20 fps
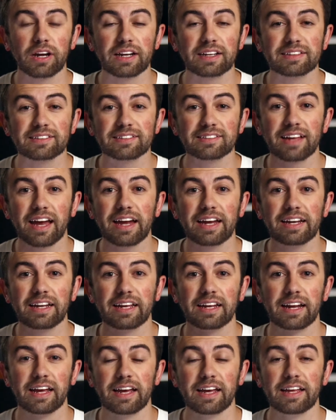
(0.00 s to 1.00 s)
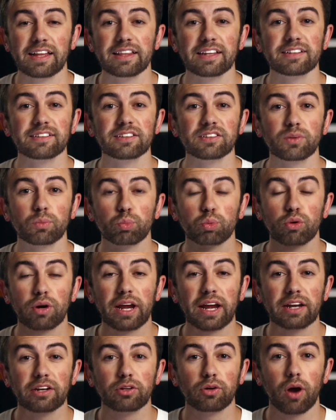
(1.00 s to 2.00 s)
excited. This is a
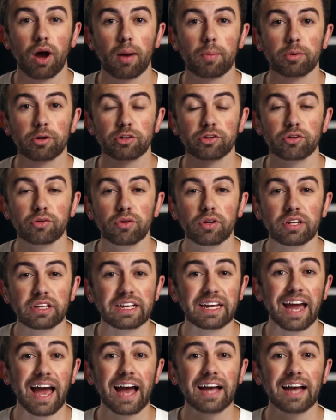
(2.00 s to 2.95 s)
brand new opportunity.